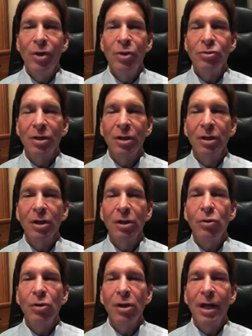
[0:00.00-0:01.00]
We use a
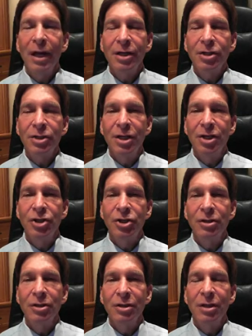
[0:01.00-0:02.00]
little local
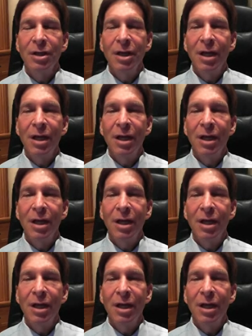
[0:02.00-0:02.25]
anesthesia,